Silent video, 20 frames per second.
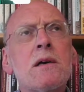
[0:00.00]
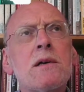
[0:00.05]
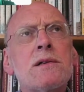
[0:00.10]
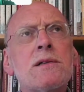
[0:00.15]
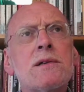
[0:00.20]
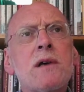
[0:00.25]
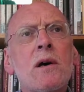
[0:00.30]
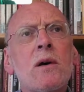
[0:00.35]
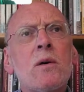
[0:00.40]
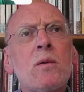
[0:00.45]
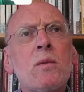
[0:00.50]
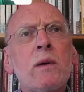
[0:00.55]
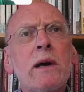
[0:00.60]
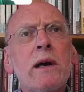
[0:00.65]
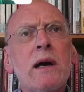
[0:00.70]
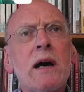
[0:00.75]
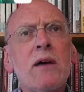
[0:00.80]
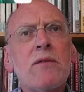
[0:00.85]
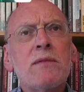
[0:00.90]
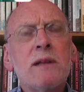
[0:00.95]
so
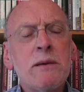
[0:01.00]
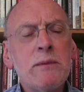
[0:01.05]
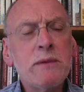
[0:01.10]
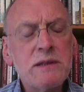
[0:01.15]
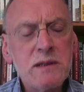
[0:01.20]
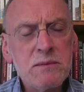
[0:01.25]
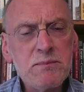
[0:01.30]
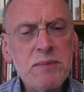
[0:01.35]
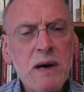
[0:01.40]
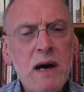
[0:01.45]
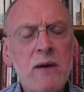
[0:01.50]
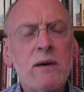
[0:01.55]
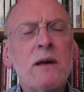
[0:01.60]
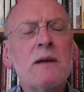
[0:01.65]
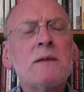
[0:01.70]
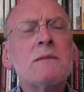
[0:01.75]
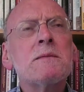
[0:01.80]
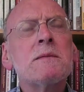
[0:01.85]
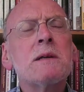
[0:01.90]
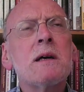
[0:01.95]
we have limited
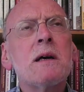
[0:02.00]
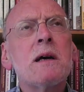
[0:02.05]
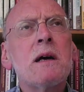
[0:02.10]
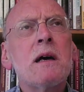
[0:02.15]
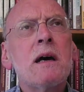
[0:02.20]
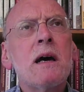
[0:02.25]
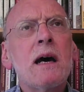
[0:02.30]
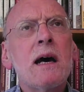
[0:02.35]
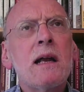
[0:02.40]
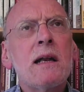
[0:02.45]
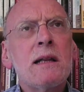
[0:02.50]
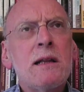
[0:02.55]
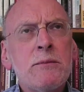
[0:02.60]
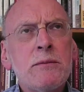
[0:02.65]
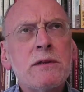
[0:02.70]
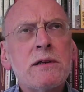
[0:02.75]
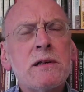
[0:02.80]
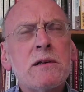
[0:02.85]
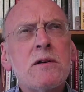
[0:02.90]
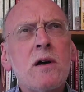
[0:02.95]
power and
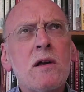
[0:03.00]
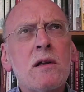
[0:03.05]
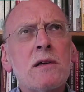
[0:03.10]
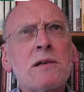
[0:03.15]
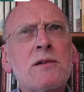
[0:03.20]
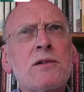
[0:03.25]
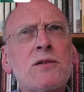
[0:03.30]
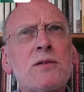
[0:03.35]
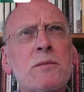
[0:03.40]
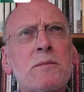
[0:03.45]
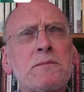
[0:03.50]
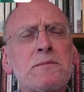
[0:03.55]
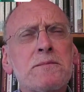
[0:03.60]
limited knowledge.